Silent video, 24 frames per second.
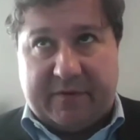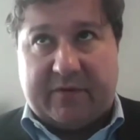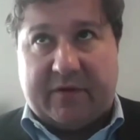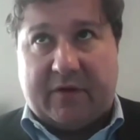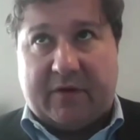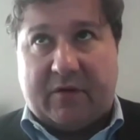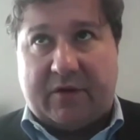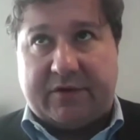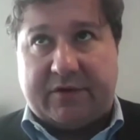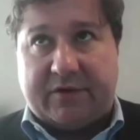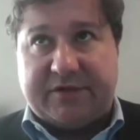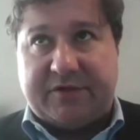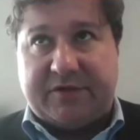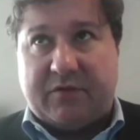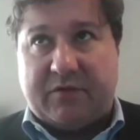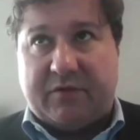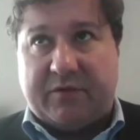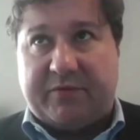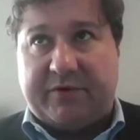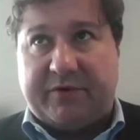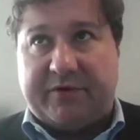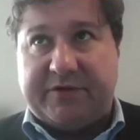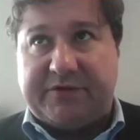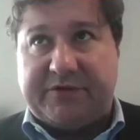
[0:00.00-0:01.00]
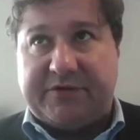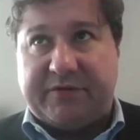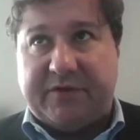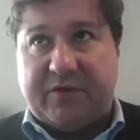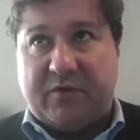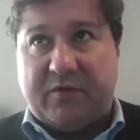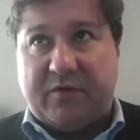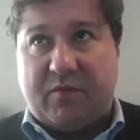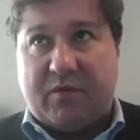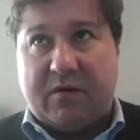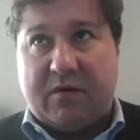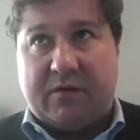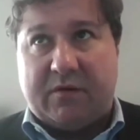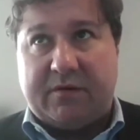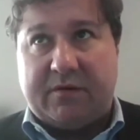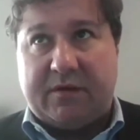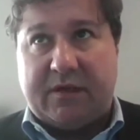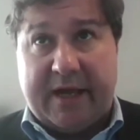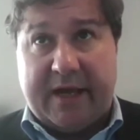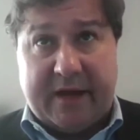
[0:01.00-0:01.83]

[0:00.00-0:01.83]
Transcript: they're the largest gold producer in the world.